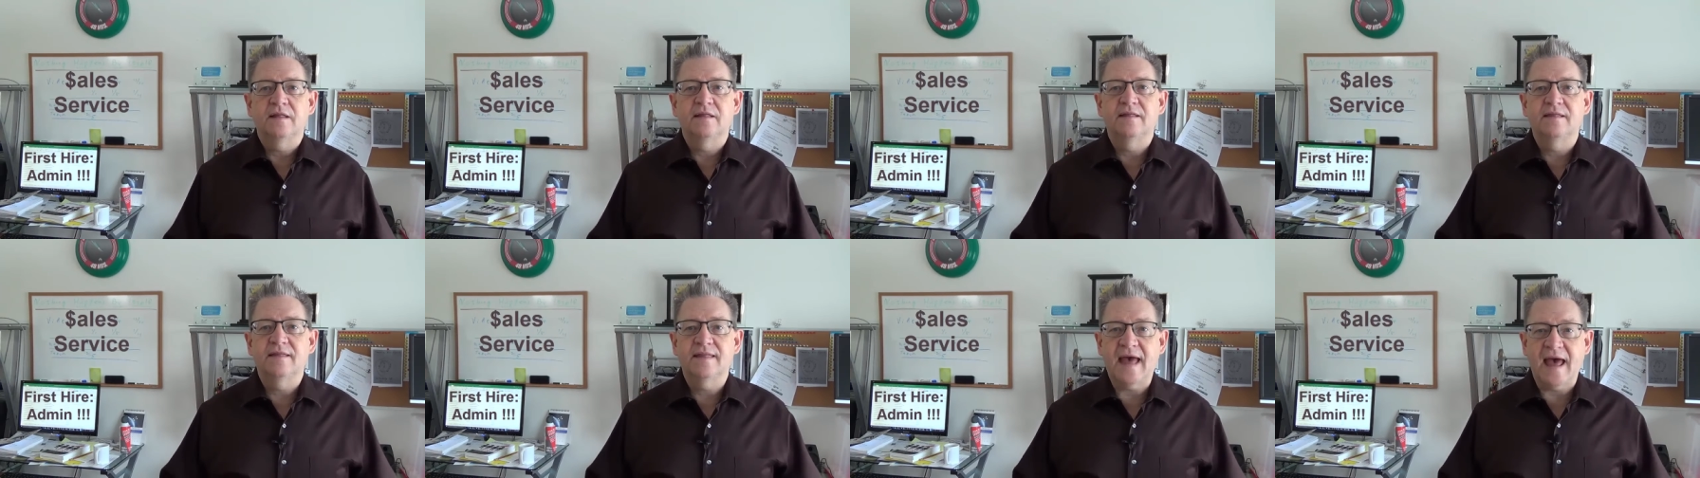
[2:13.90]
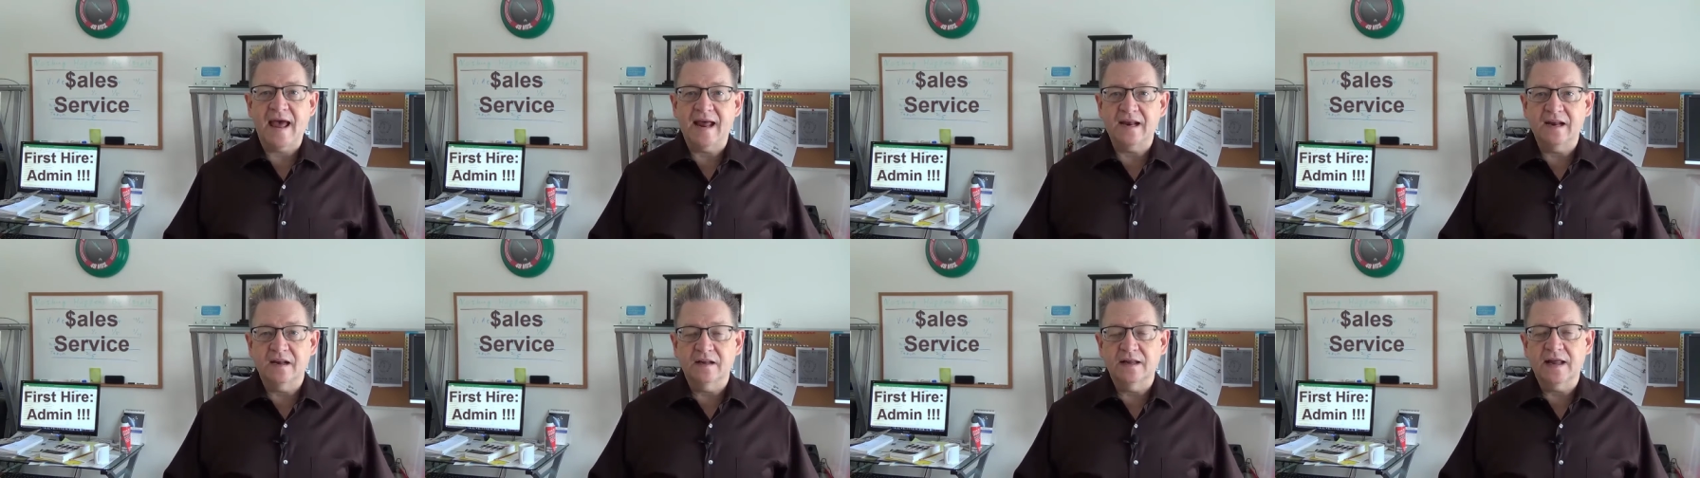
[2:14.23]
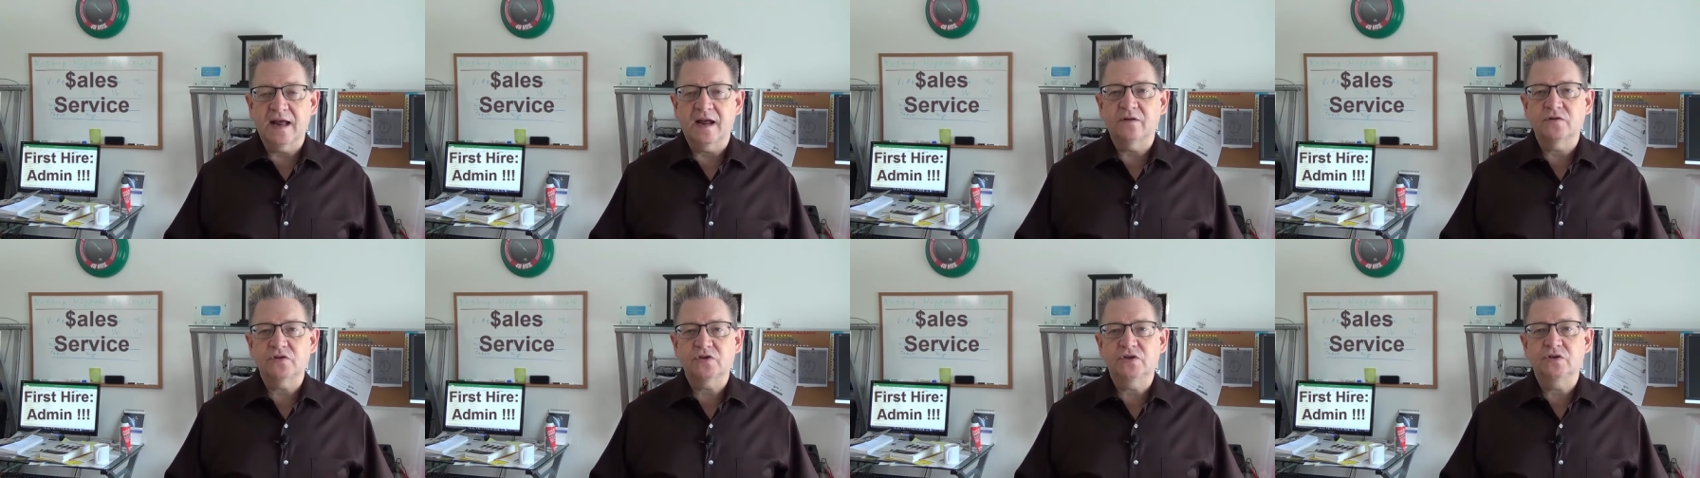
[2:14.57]
That
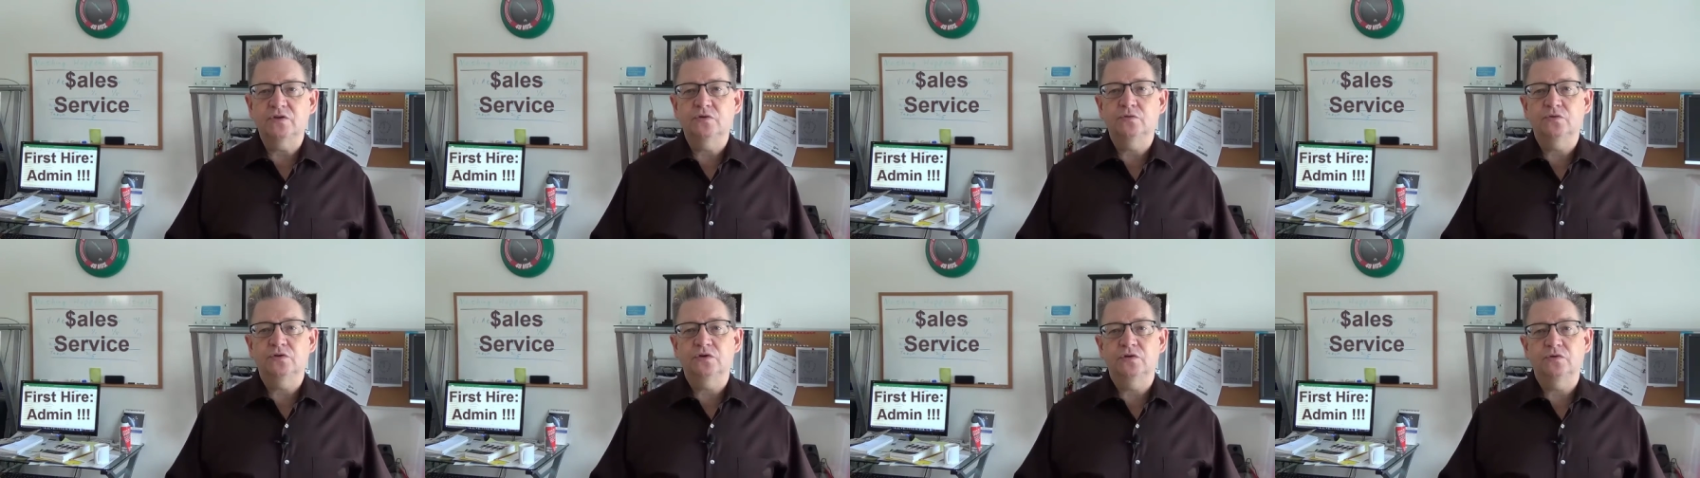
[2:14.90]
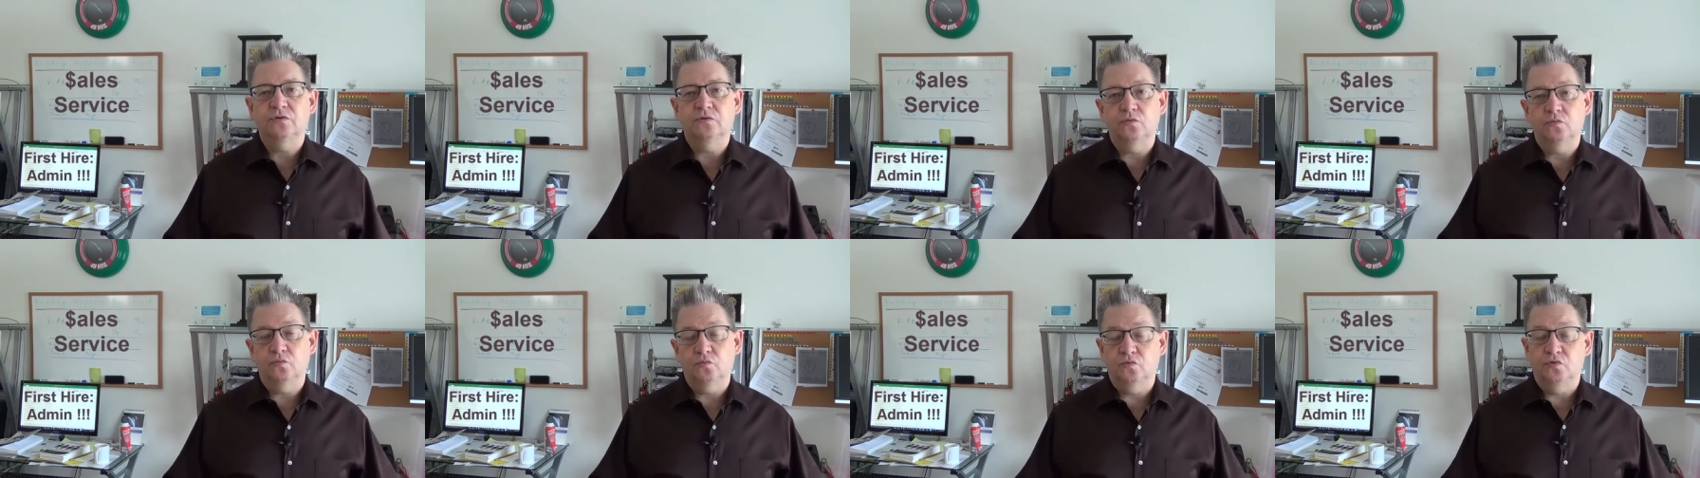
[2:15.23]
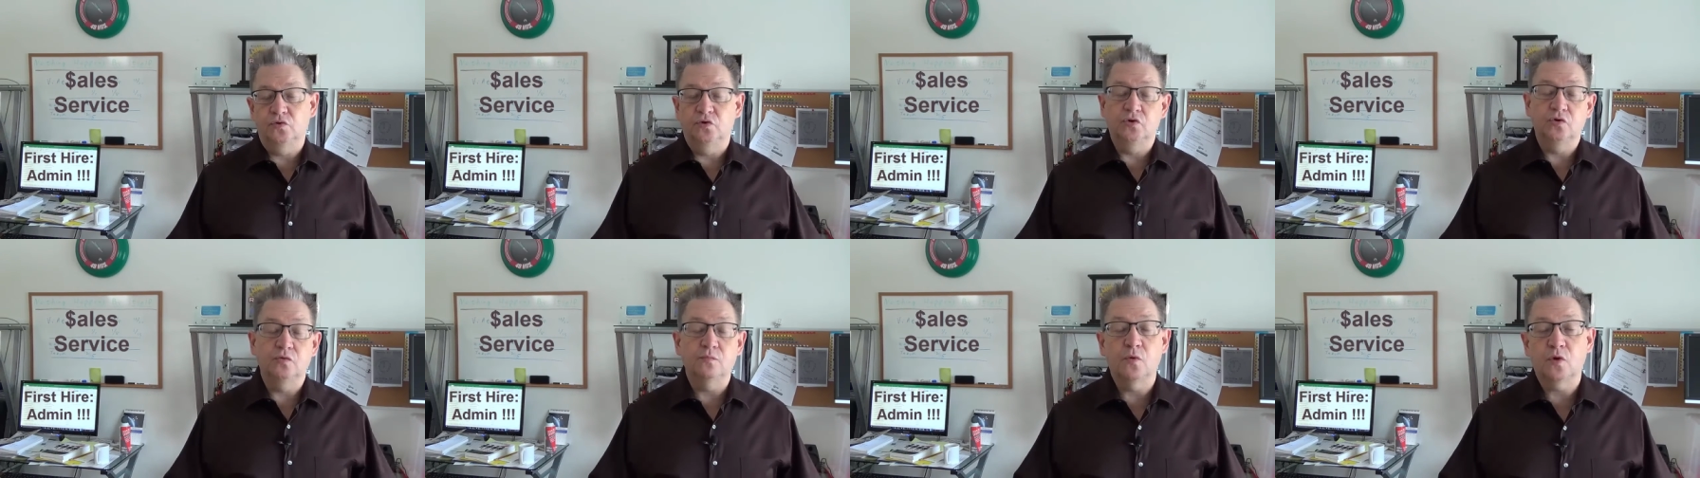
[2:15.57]
allows you to
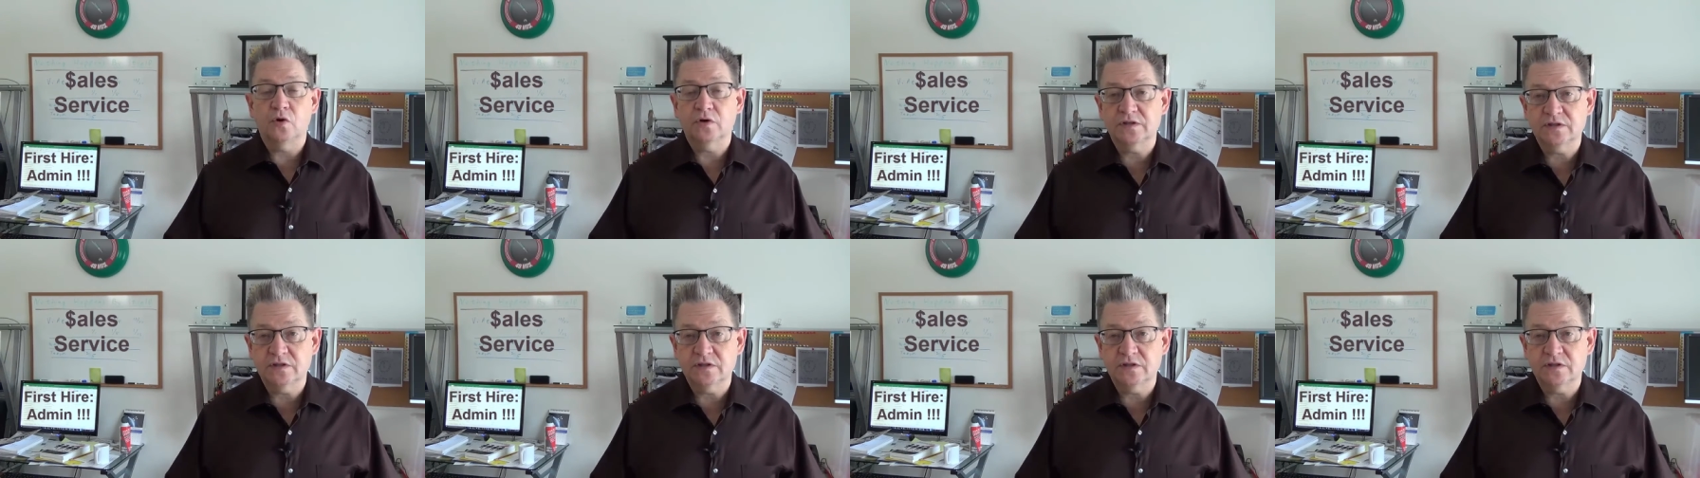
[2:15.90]
do more